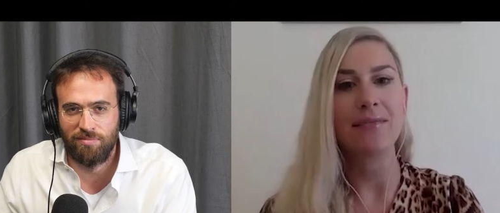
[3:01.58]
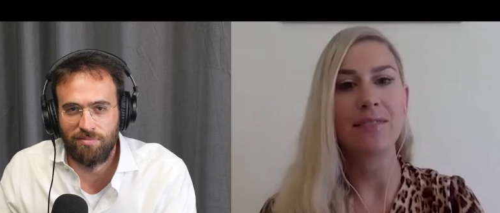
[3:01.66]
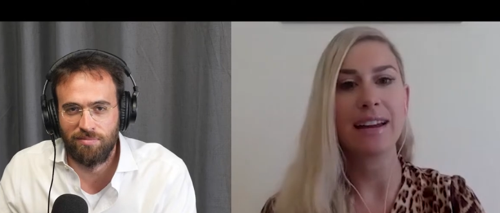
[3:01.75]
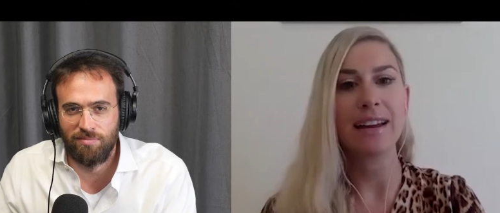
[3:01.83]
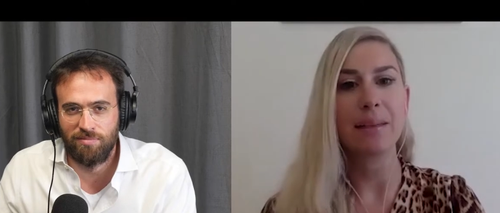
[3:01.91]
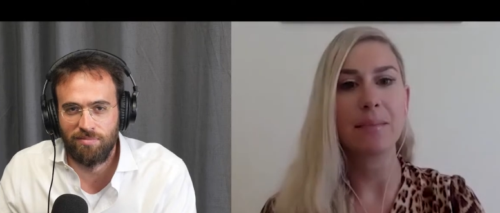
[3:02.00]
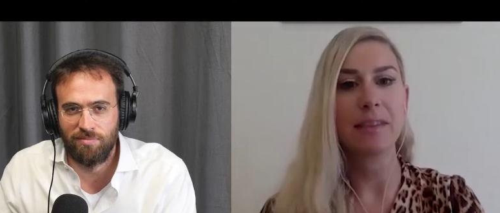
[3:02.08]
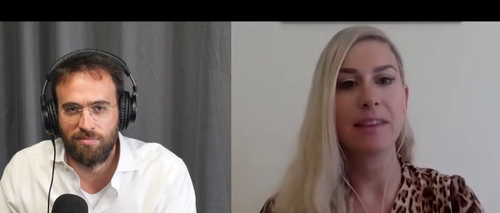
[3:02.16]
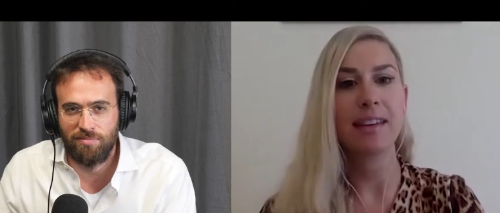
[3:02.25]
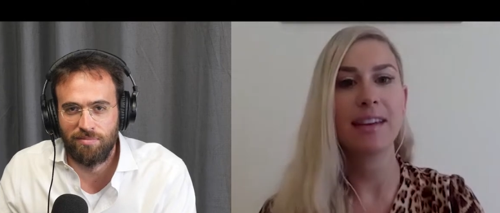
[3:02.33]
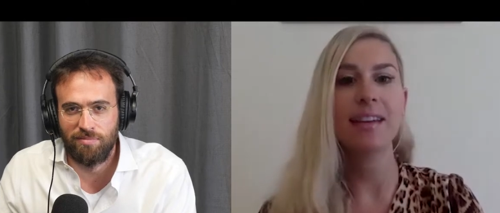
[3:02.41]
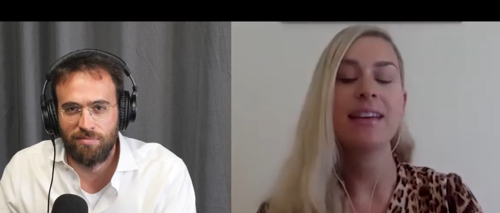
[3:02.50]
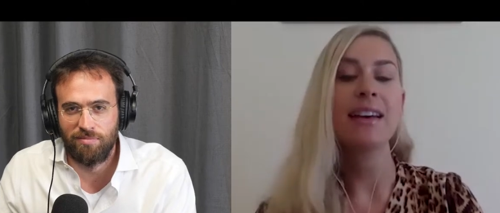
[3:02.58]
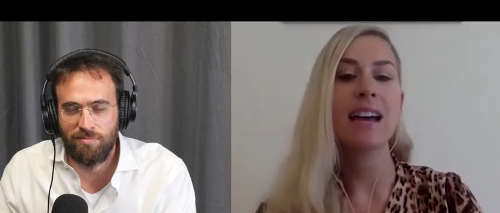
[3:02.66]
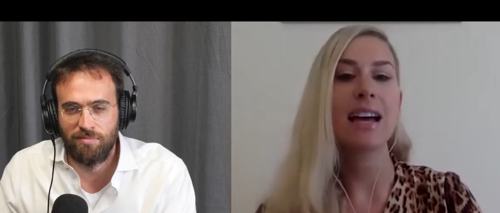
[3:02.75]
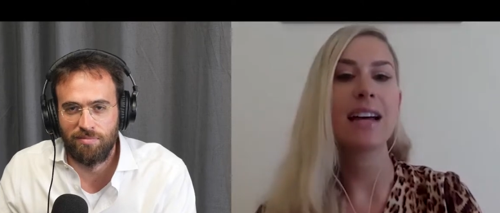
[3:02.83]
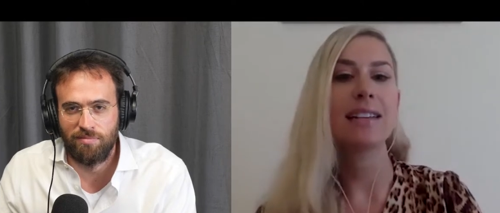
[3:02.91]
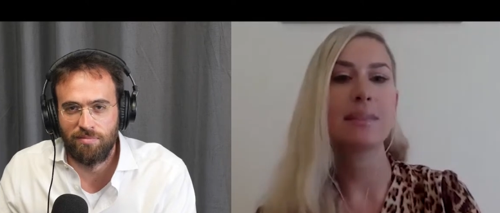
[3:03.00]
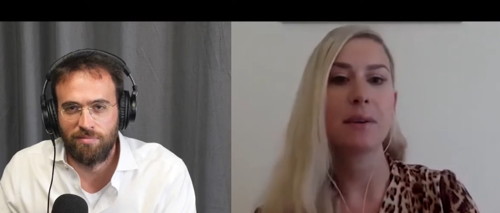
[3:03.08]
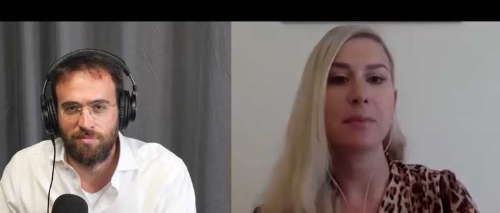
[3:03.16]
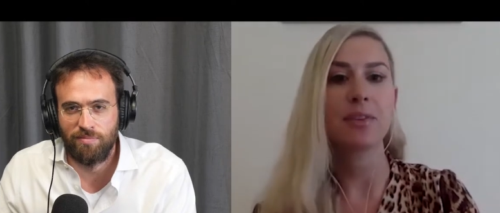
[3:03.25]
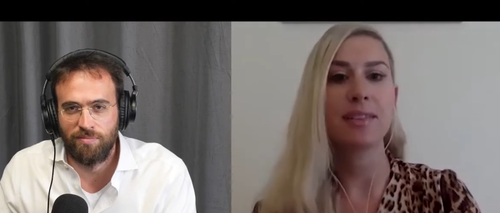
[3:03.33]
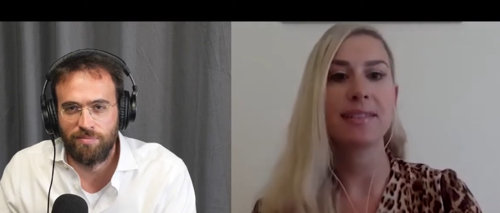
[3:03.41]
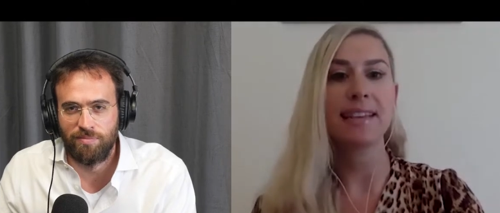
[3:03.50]
Speaker 1: have that empathy and to be
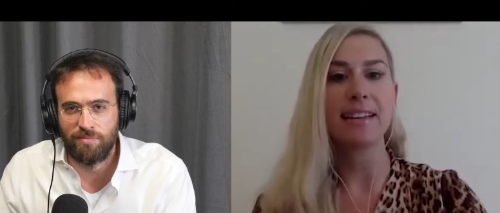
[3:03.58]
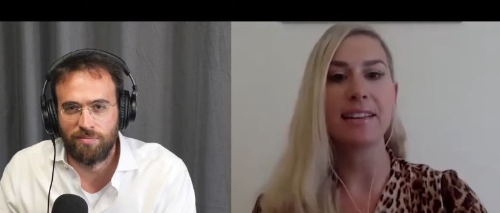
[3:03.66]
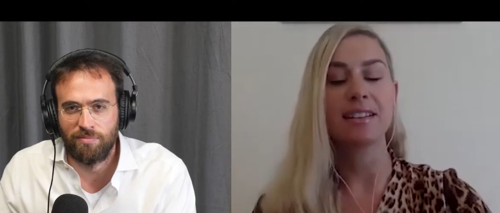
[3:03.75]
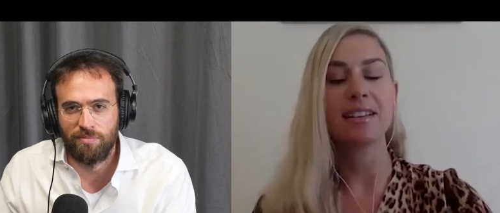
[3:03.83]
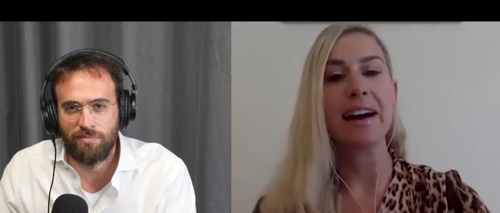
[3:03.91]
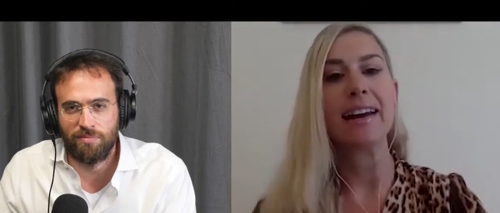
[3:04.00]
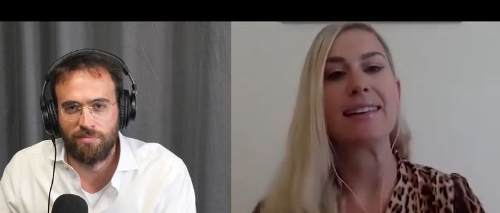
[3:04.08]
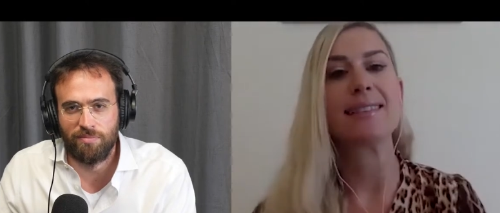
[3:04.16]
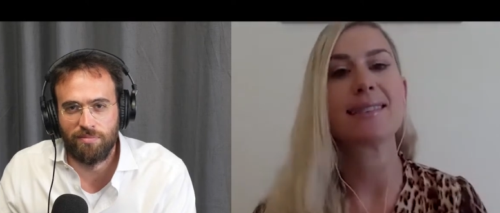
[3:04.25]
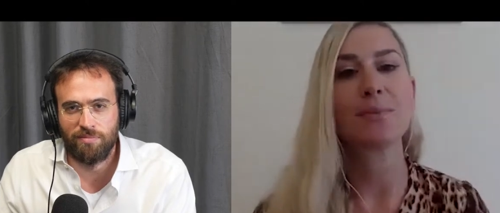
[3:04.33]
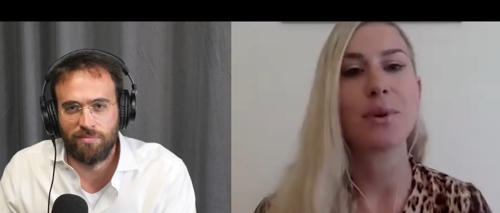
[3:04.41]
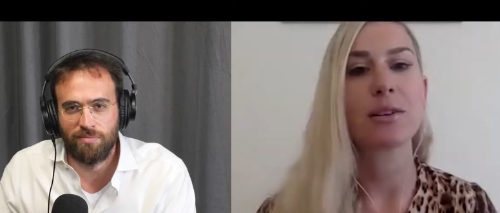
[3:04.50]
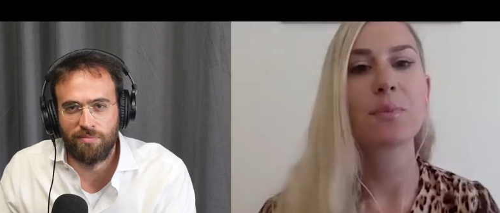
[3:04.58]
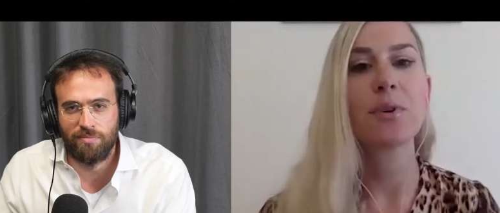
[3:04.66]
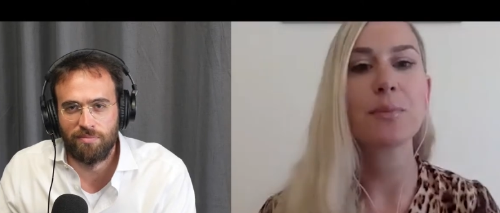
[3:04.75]
able to say to clients when